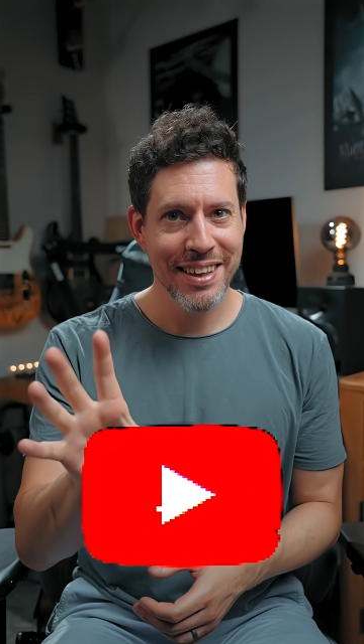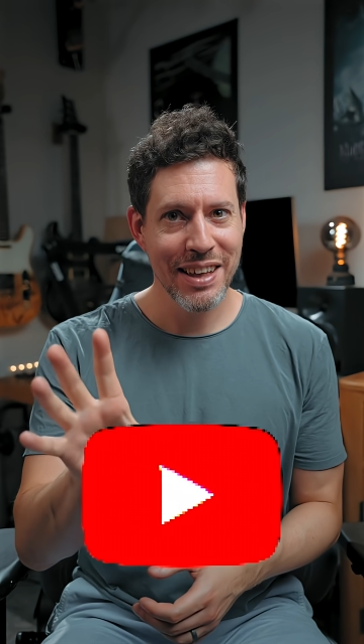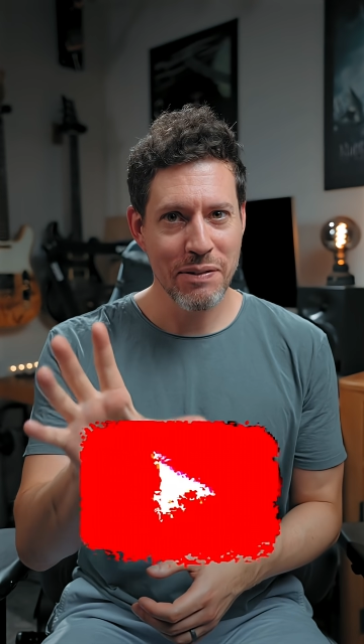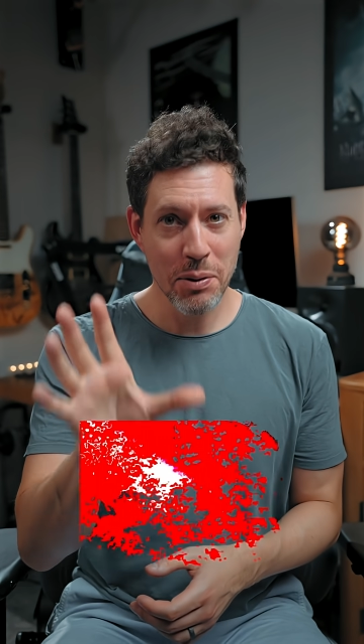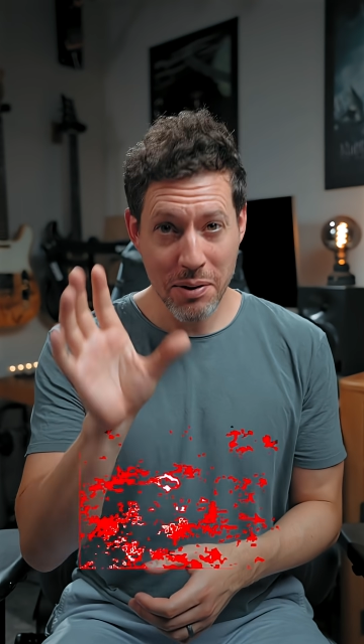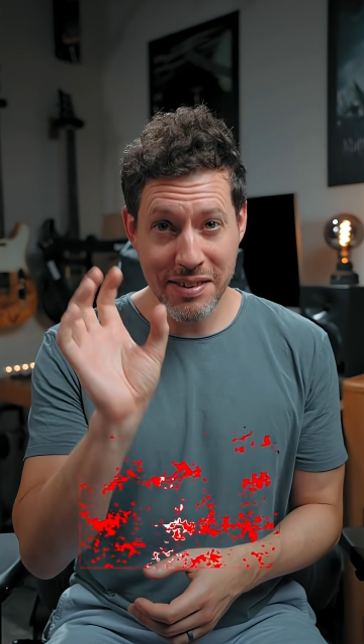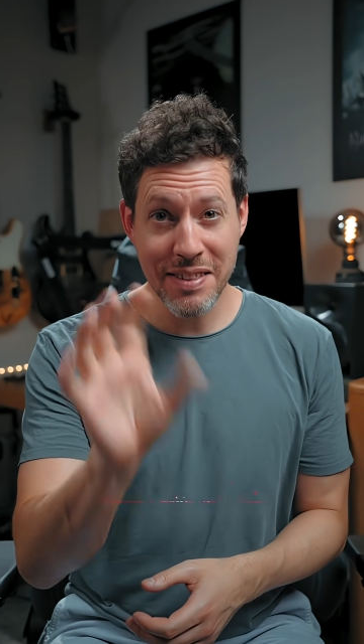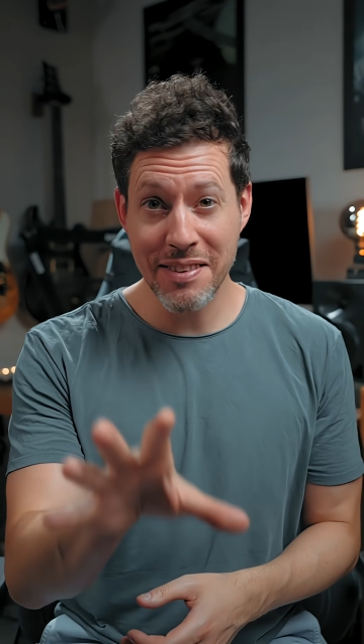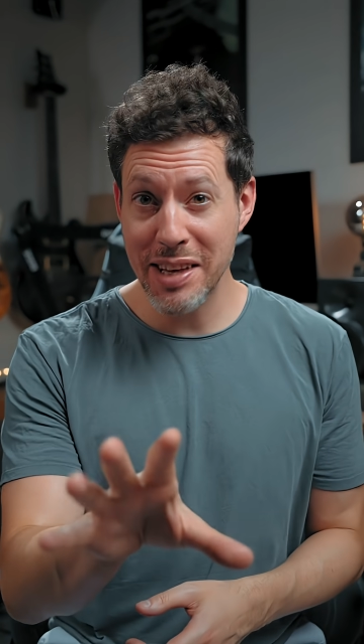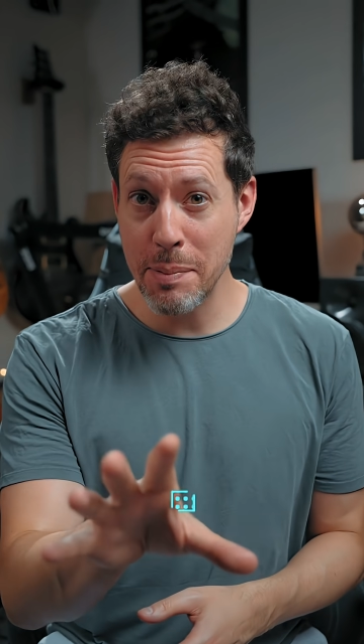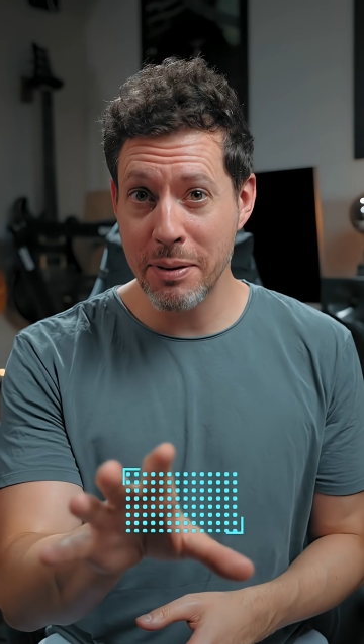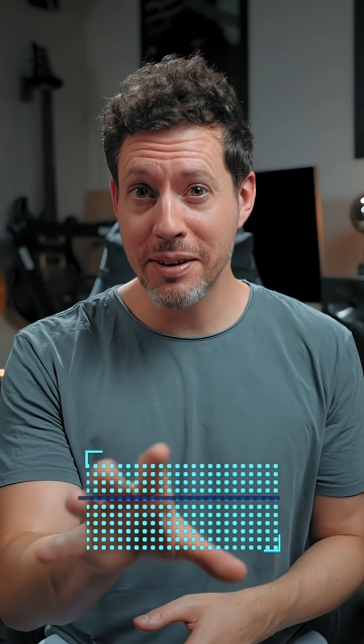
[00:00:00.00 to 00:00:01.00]
If you want to see the
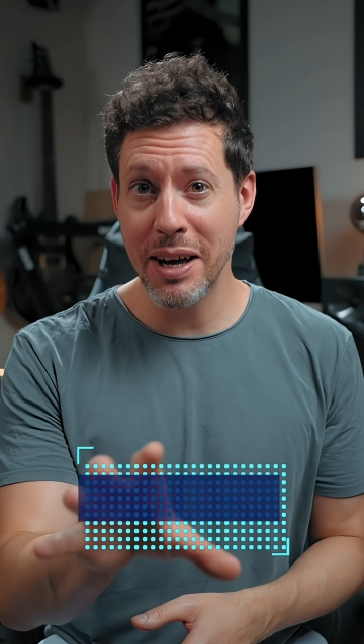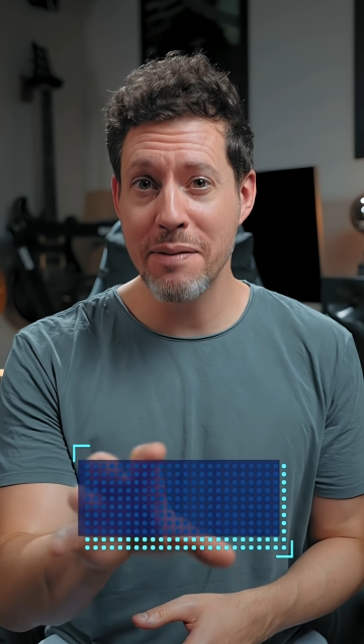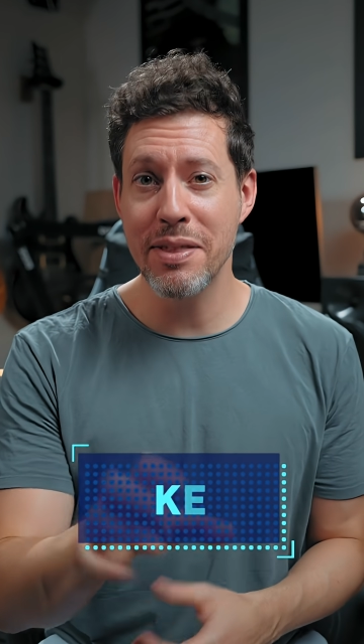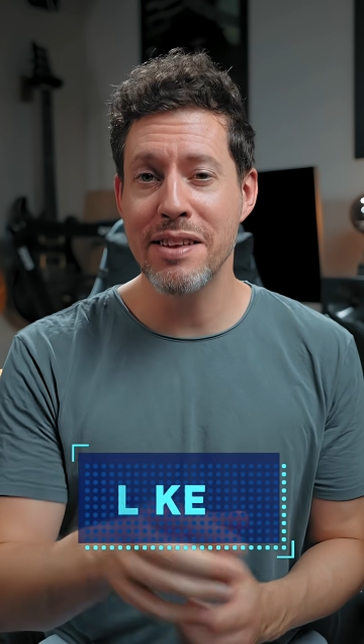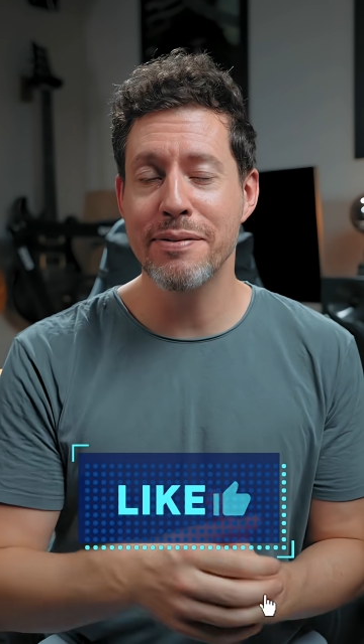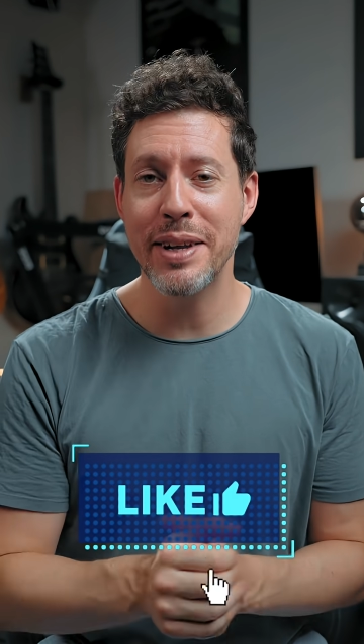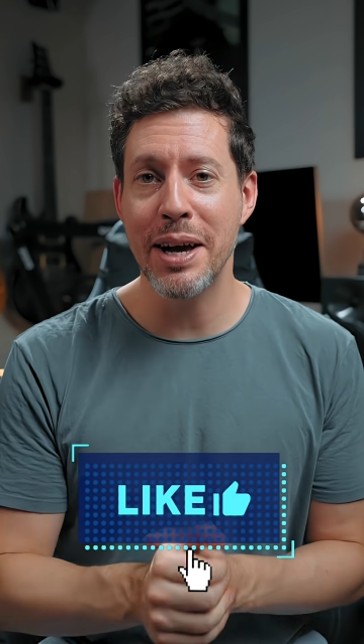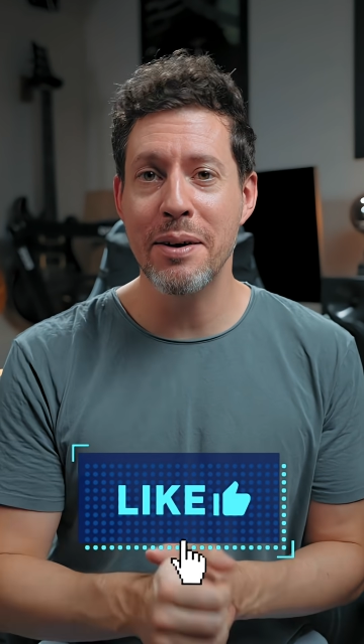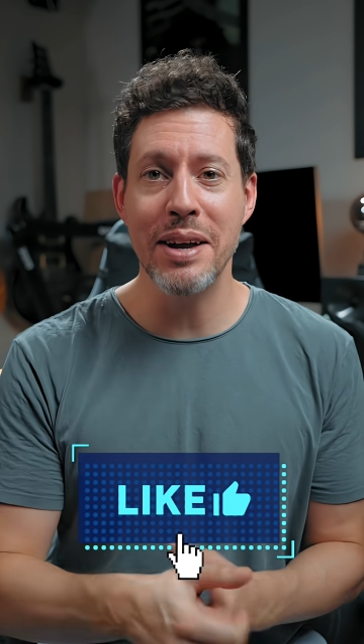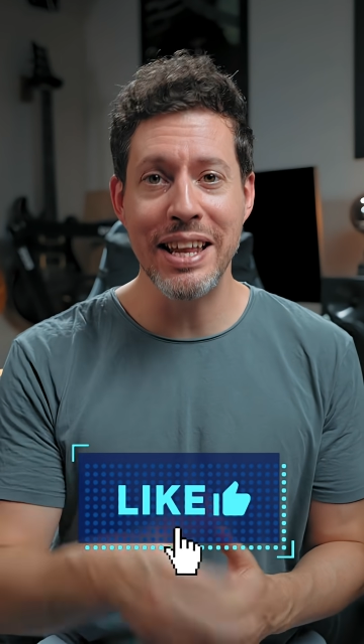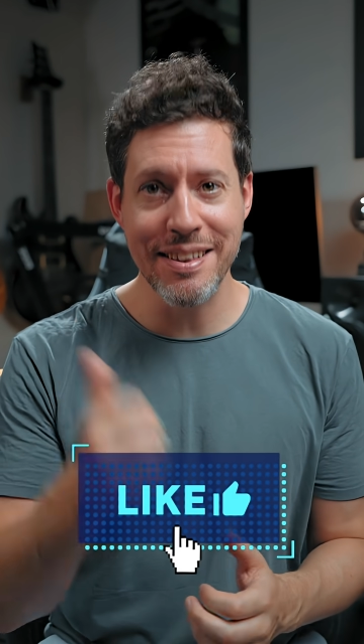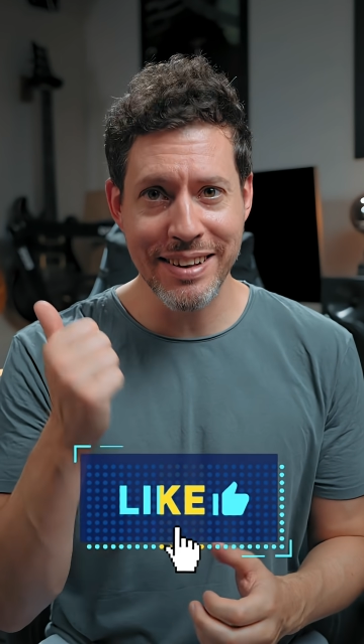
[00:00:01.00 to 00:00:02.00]
deeper dive of this video,
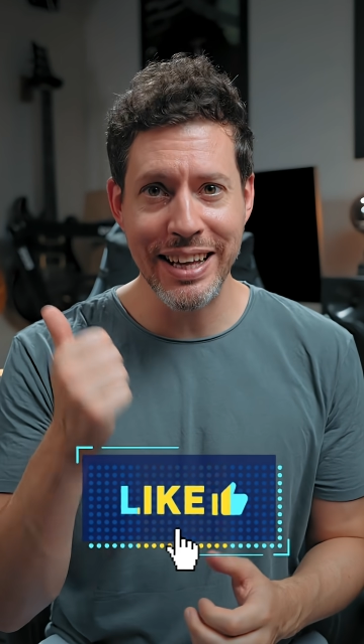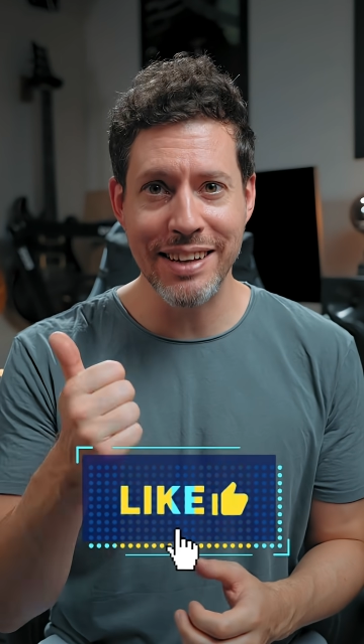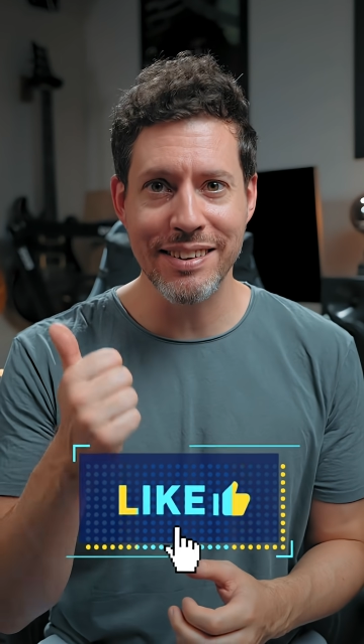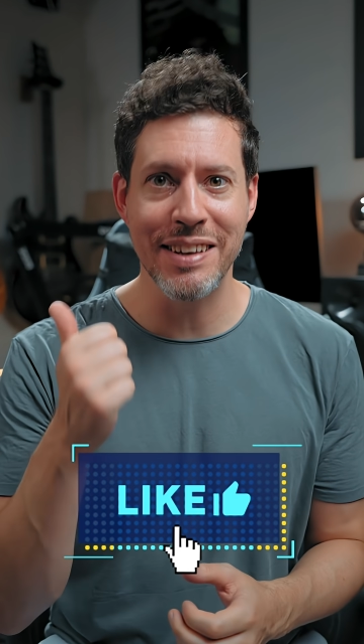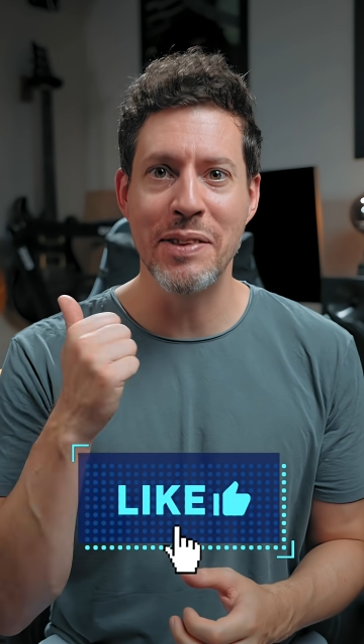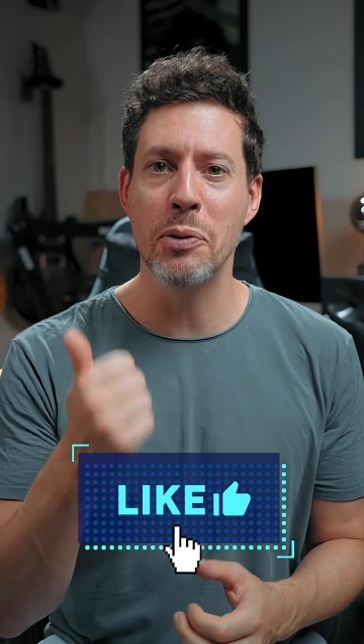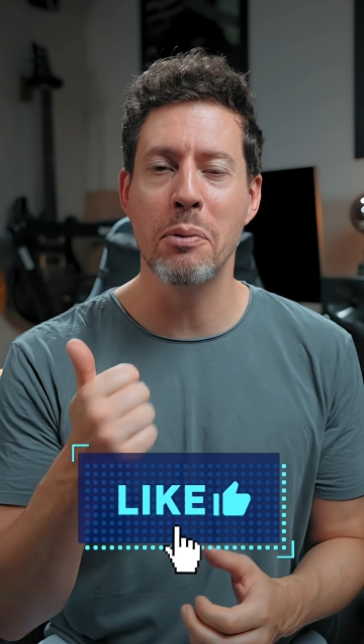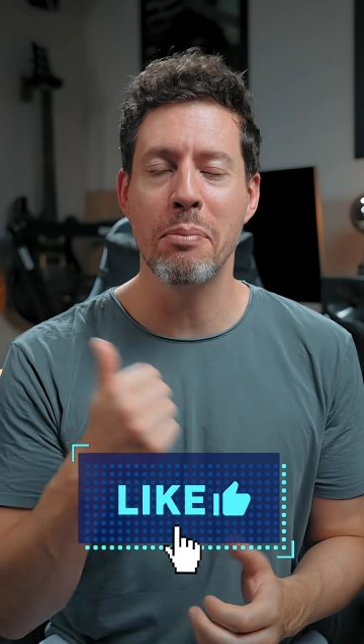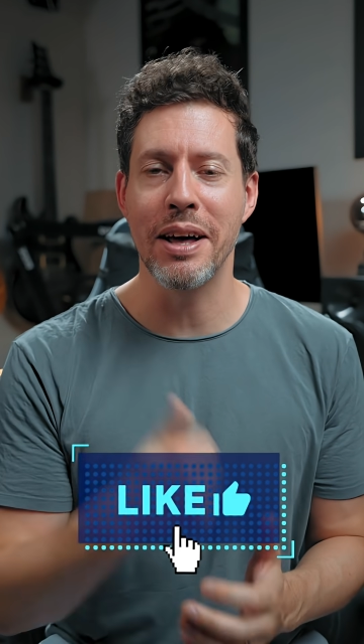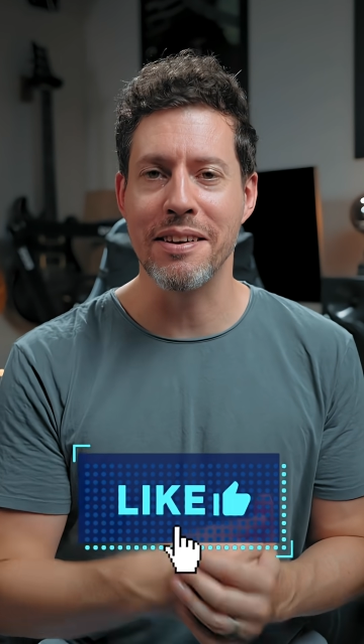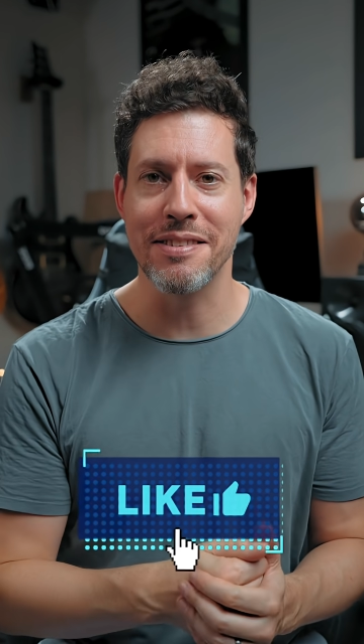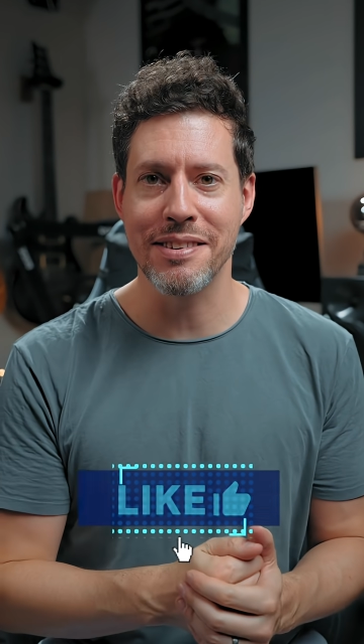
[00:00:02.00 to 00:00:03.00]
it is linked in the normal
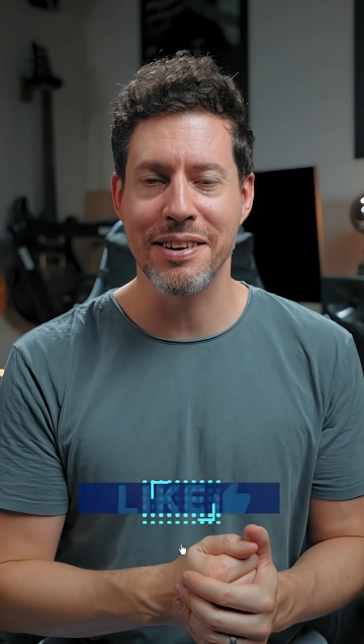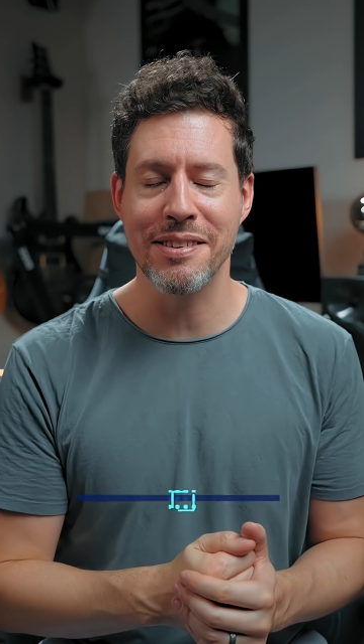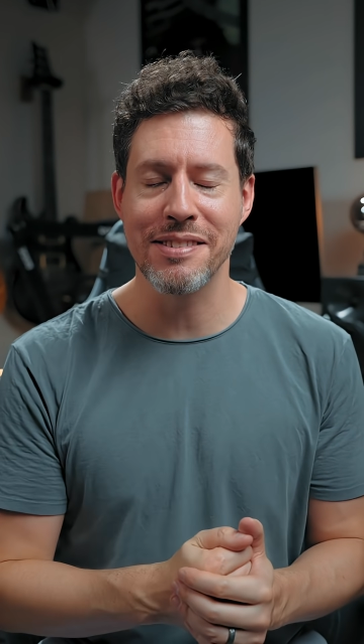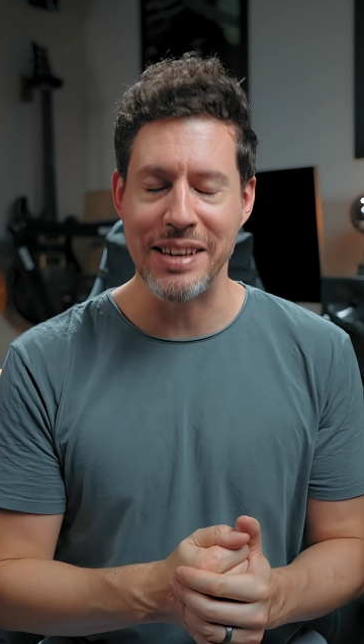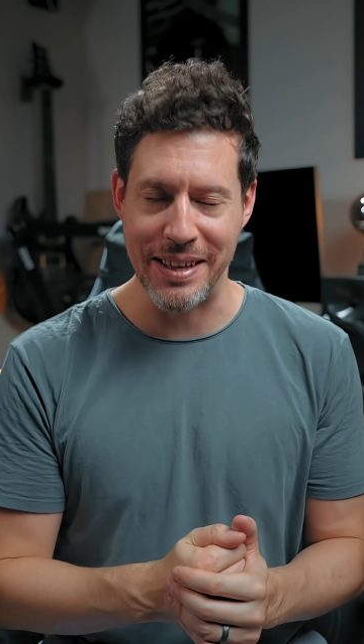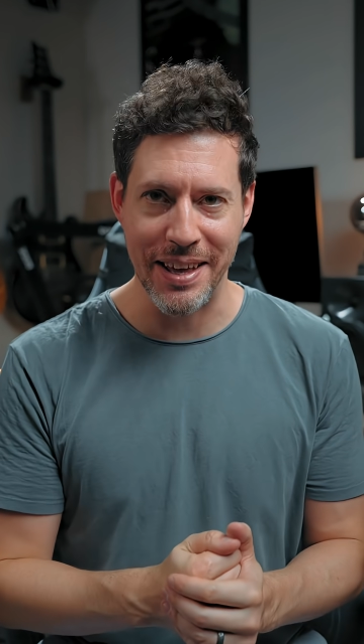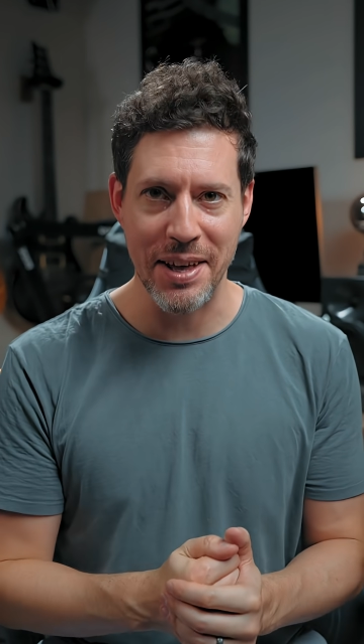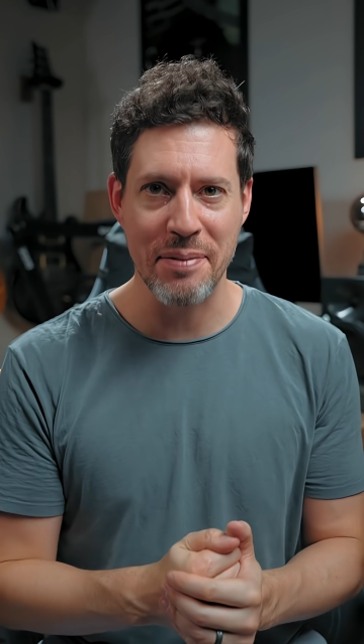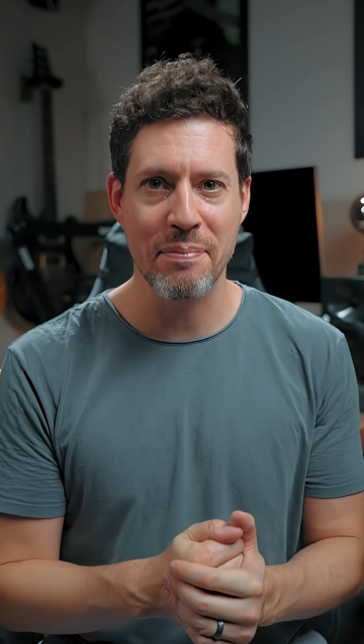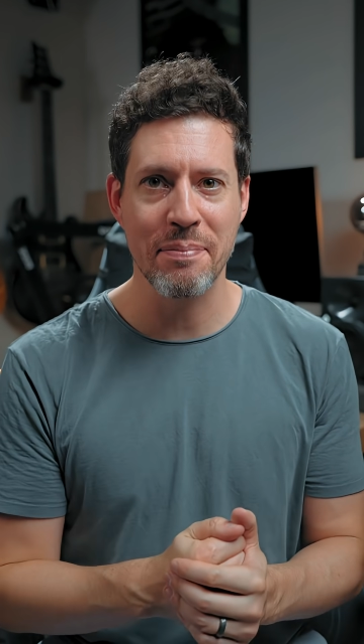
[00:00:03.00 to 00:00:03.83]
place, and I'll see you there.